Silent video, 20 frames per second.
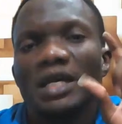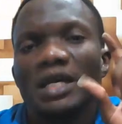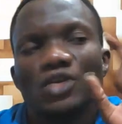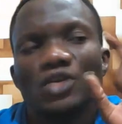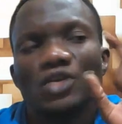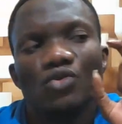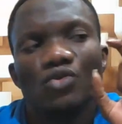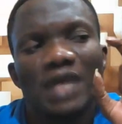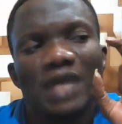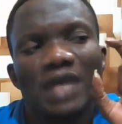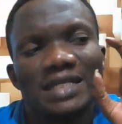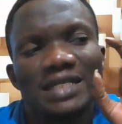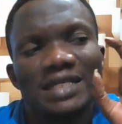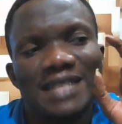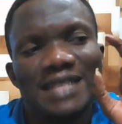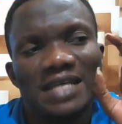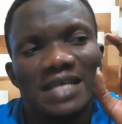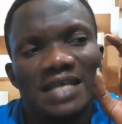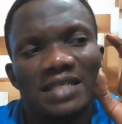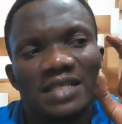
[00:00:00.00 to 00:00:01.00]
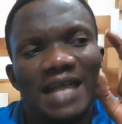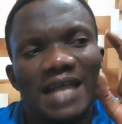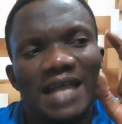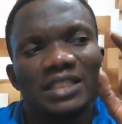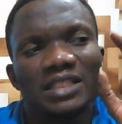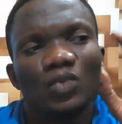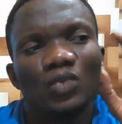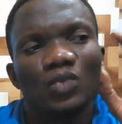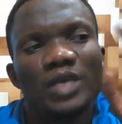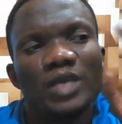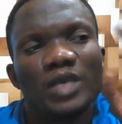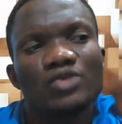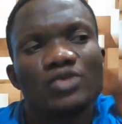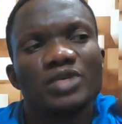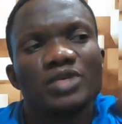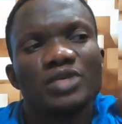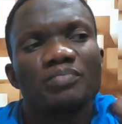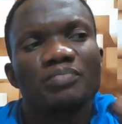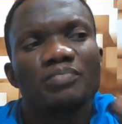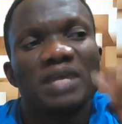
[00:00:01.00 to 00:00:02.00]
you look at death as a way
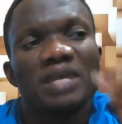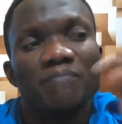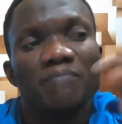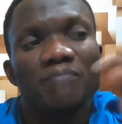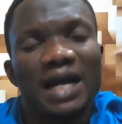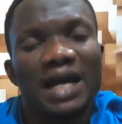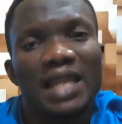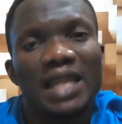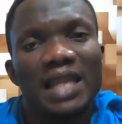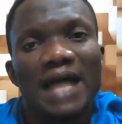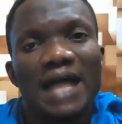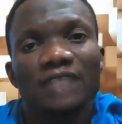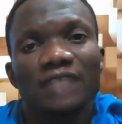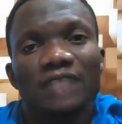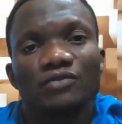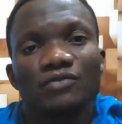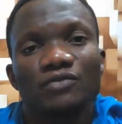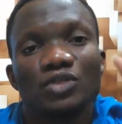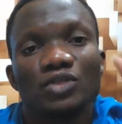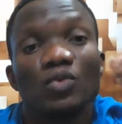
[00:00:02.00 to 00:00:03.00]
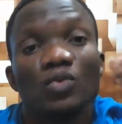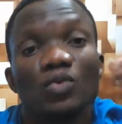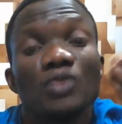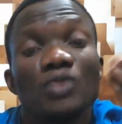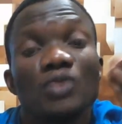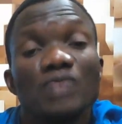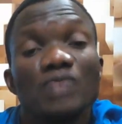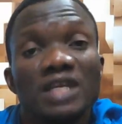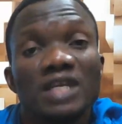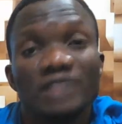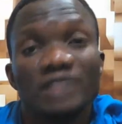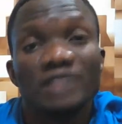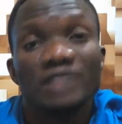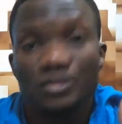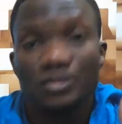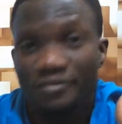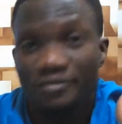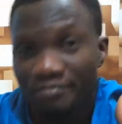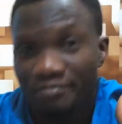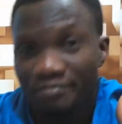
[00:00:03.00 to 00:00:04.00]
to repay back life to the one who gave it to you.